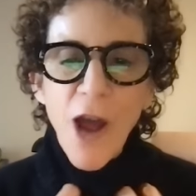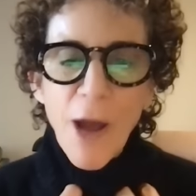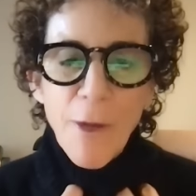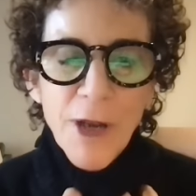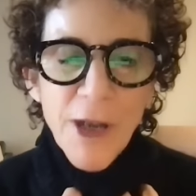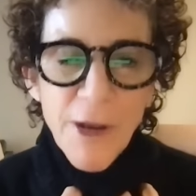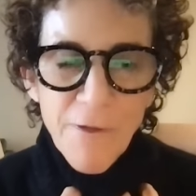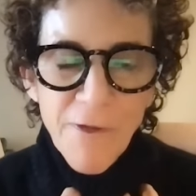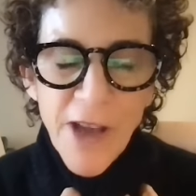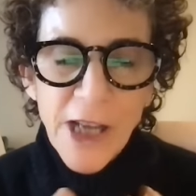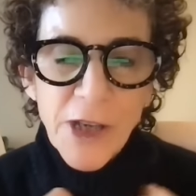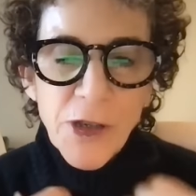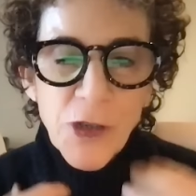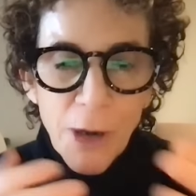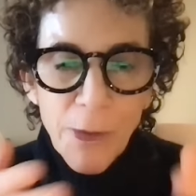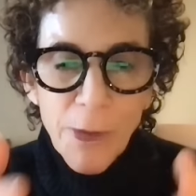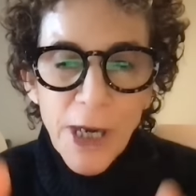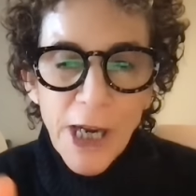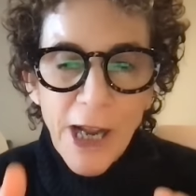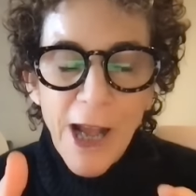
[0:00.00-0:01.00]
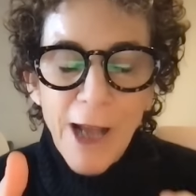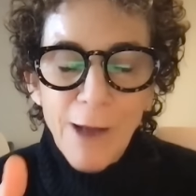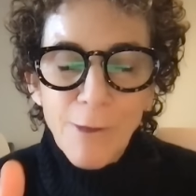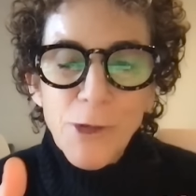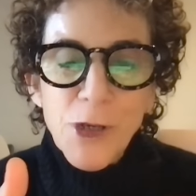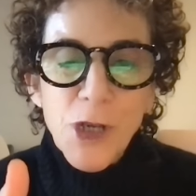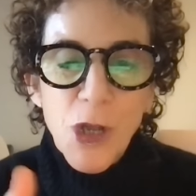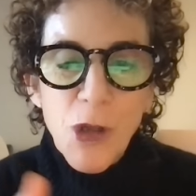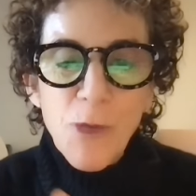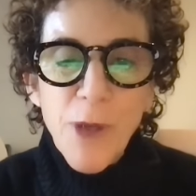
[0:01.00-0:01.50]
I'm an inventor, I'm going to
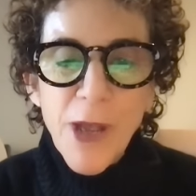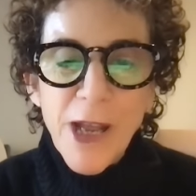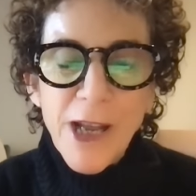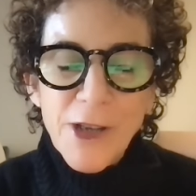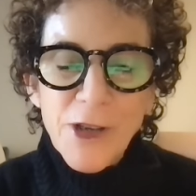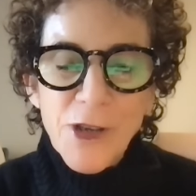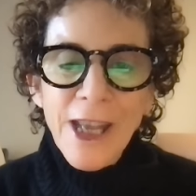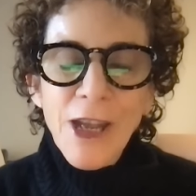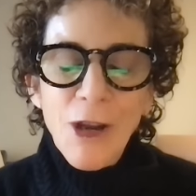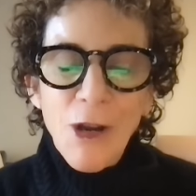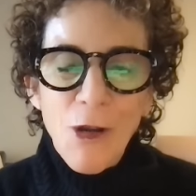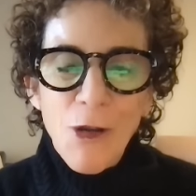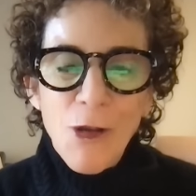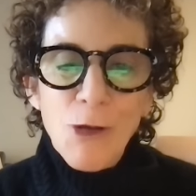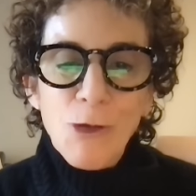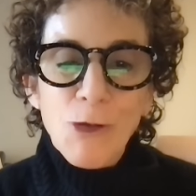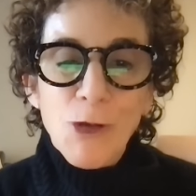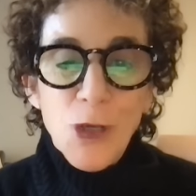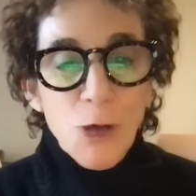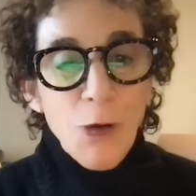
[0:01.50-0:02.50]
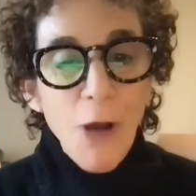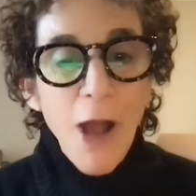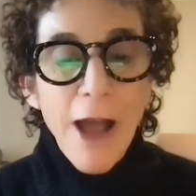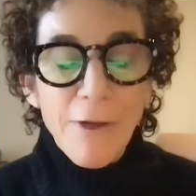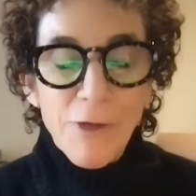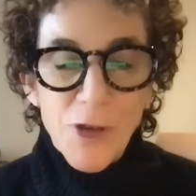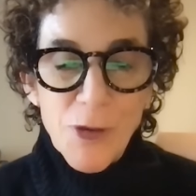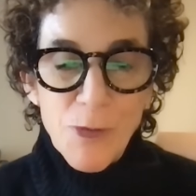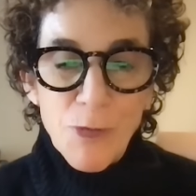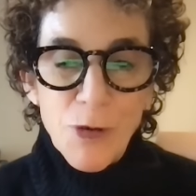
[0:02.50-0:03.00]
come to you because, you know, you do
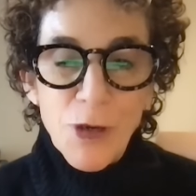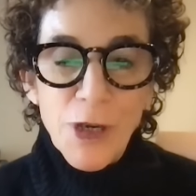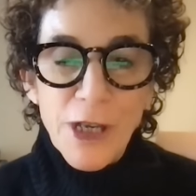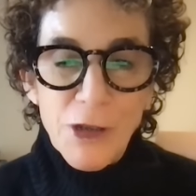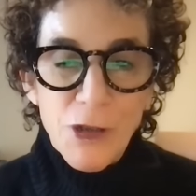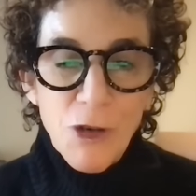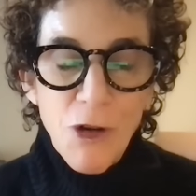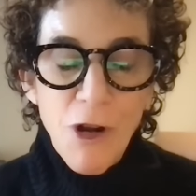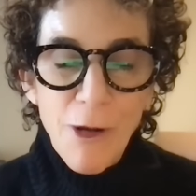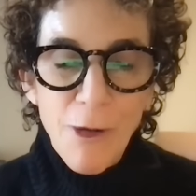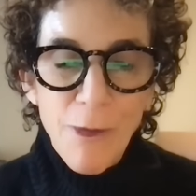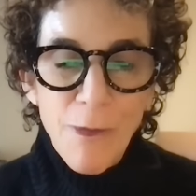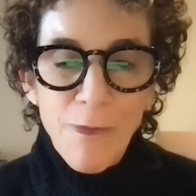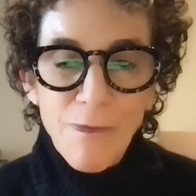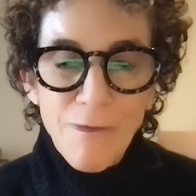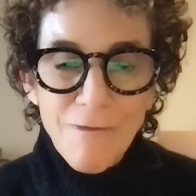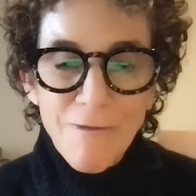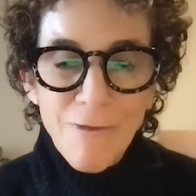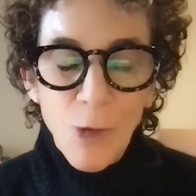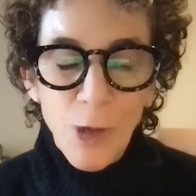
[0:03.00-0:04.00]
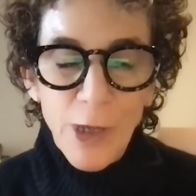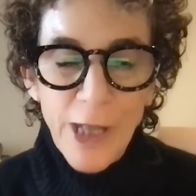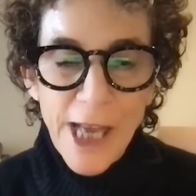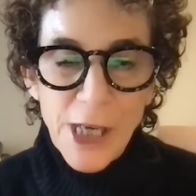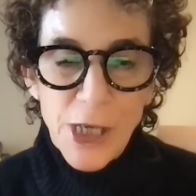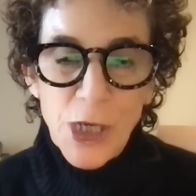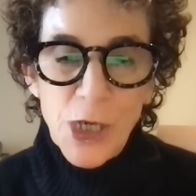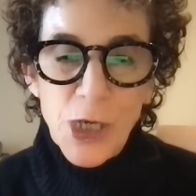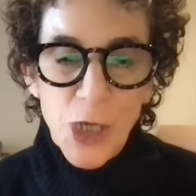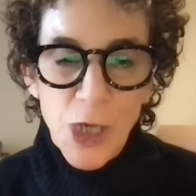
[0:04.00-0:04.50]
have some pretty strong
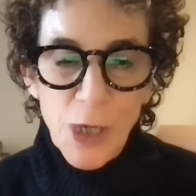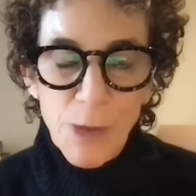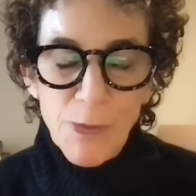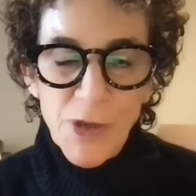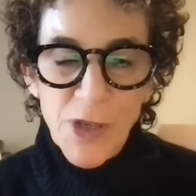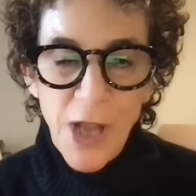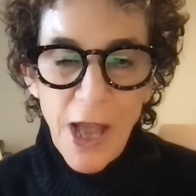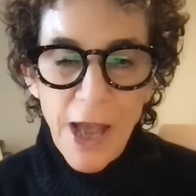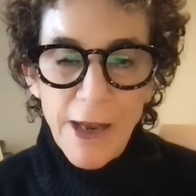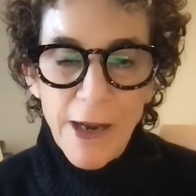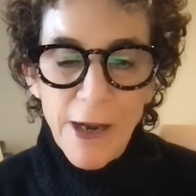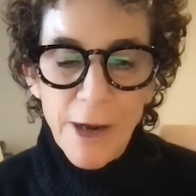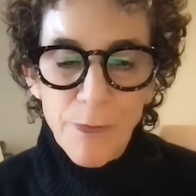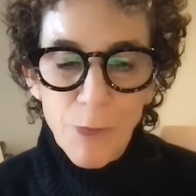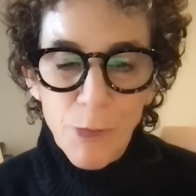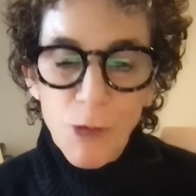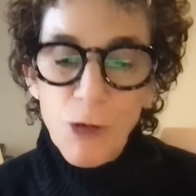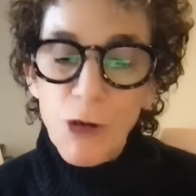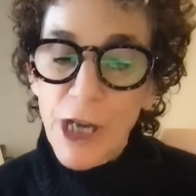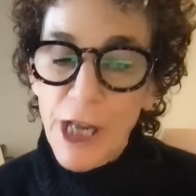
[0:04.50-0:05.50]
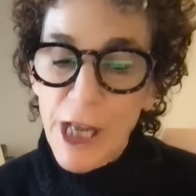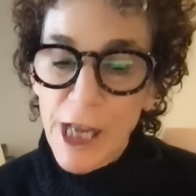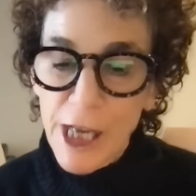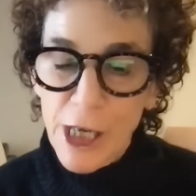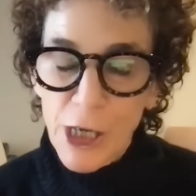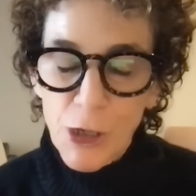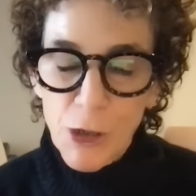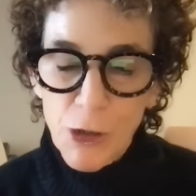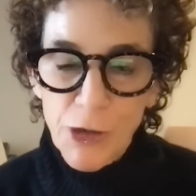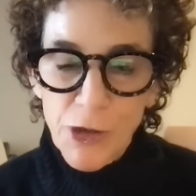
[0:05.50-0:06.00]
relationships and a pretty
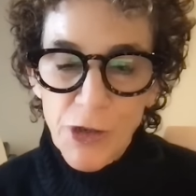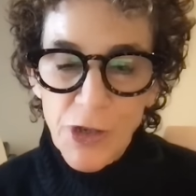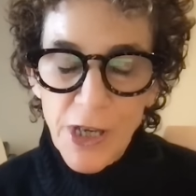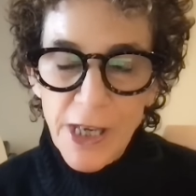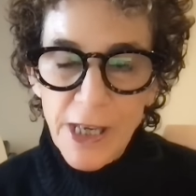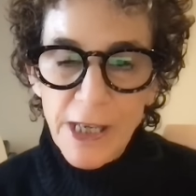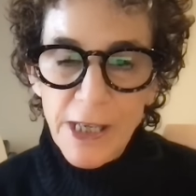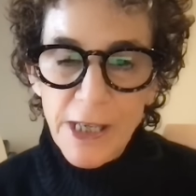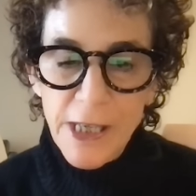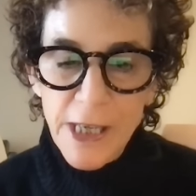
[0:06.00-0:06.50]
interesting,